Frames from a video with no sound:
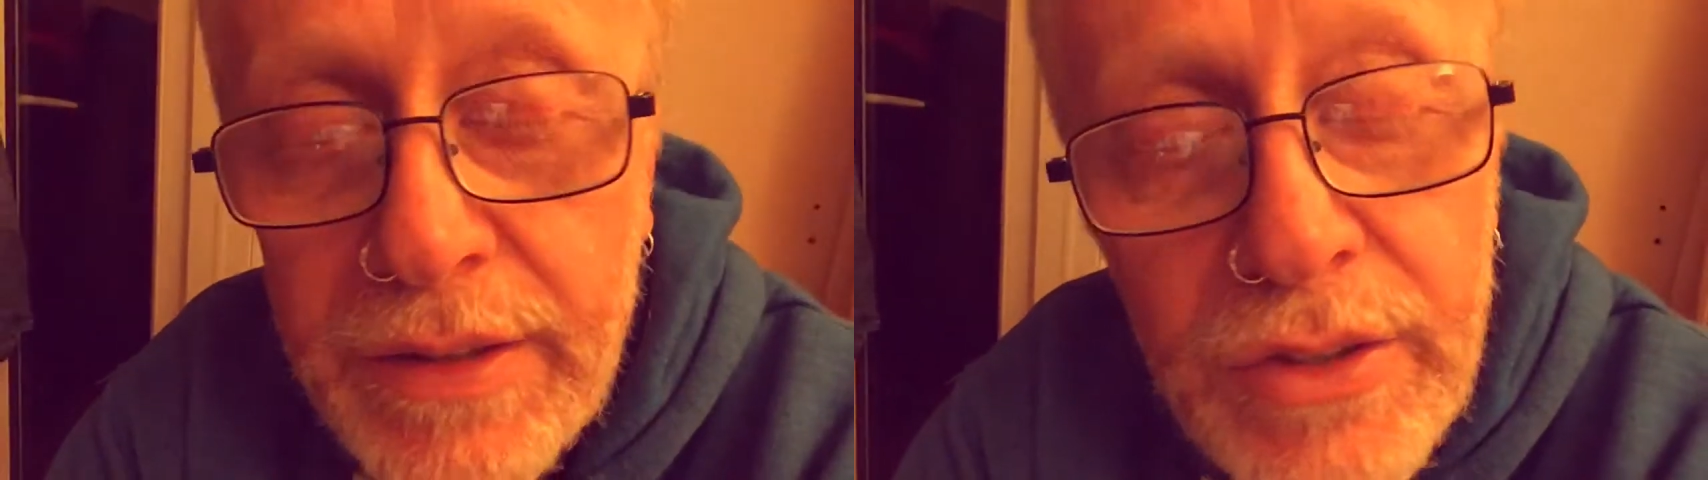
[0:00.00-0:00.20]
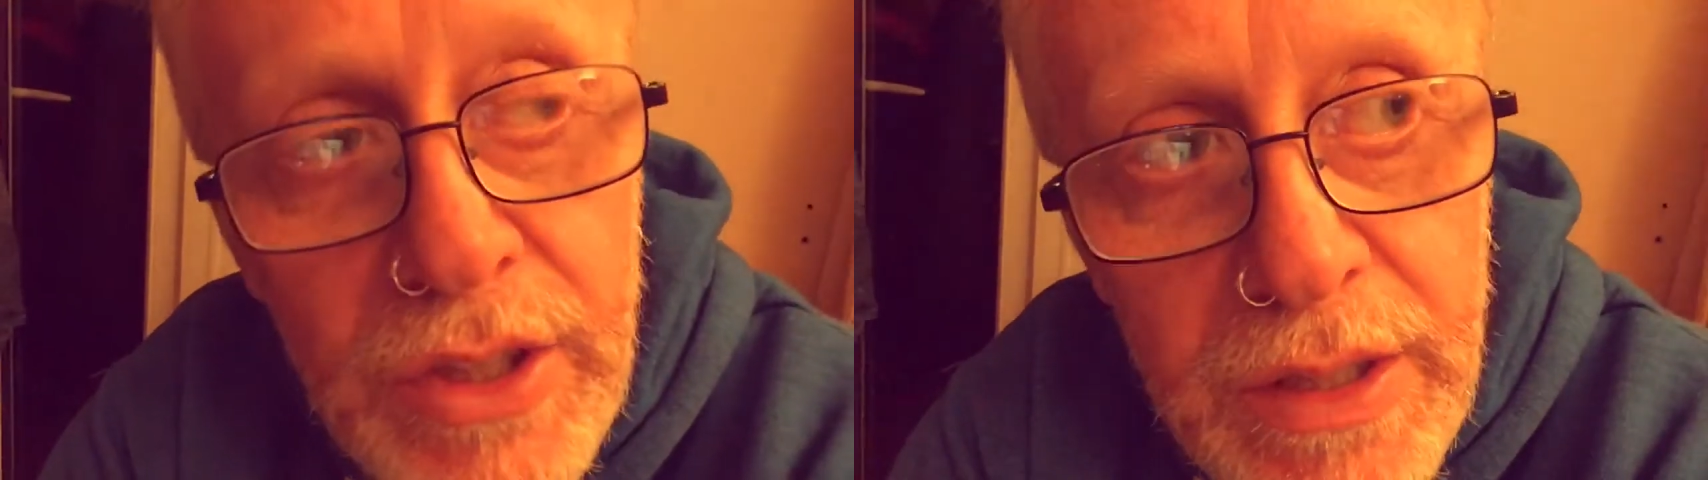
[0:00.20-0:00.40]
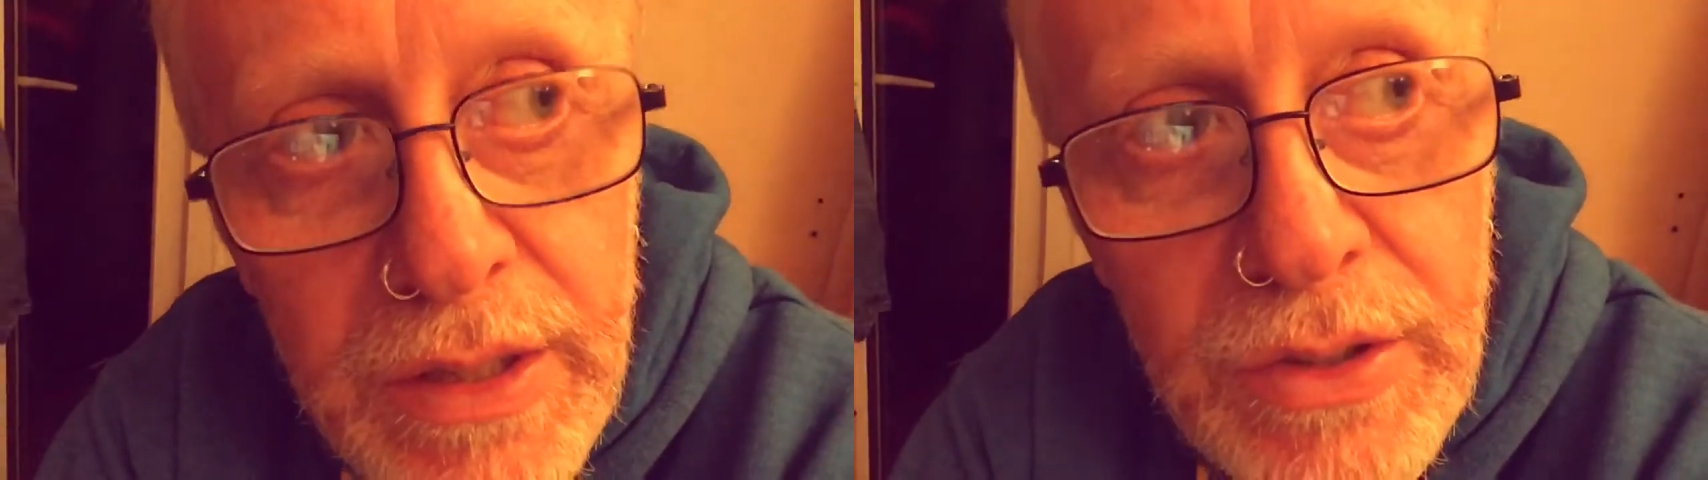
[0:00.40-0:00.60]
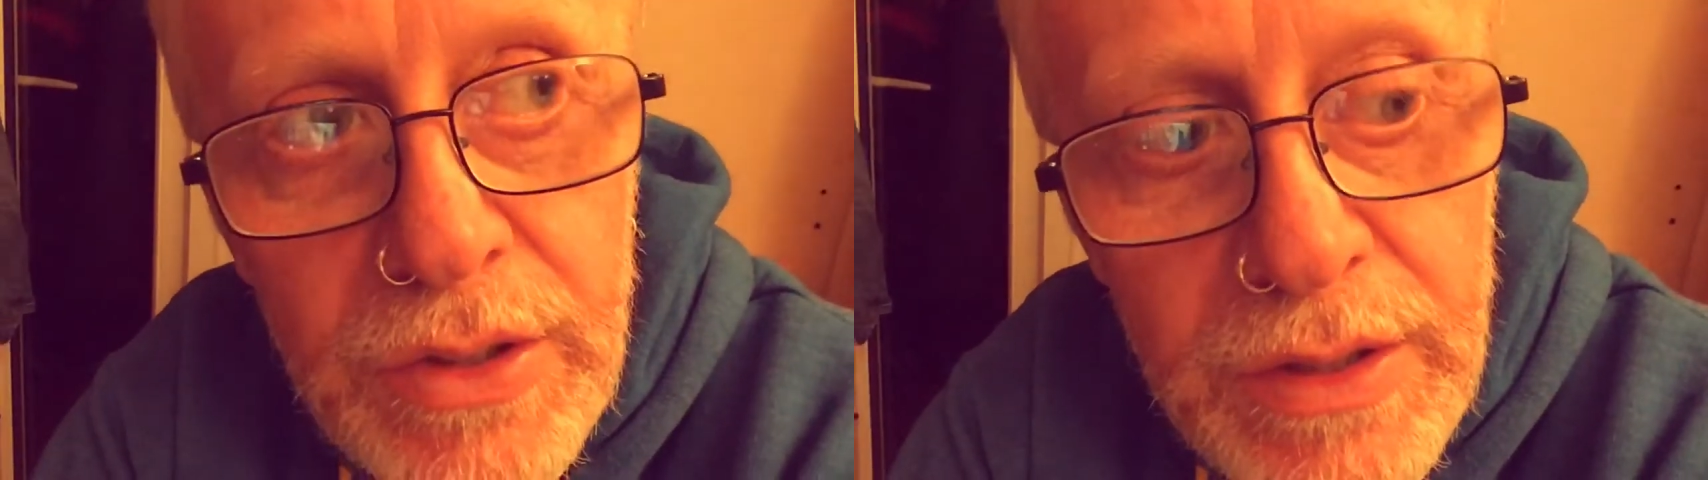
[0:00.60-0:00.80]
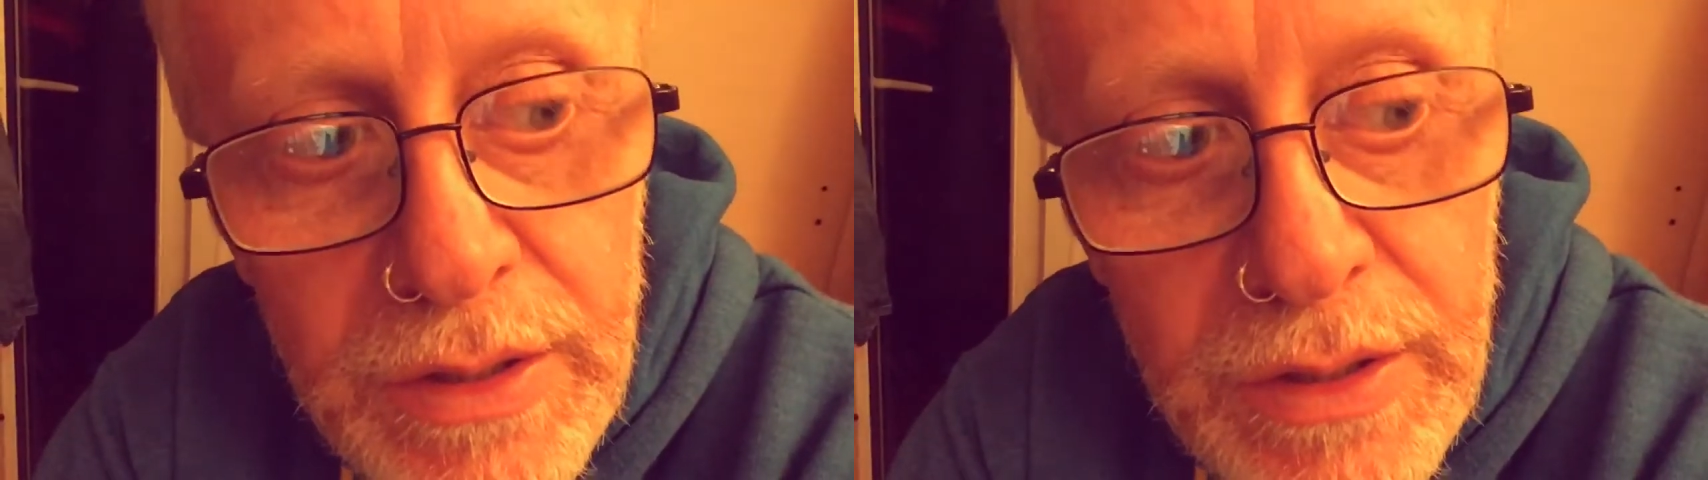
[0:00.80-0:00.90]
changed,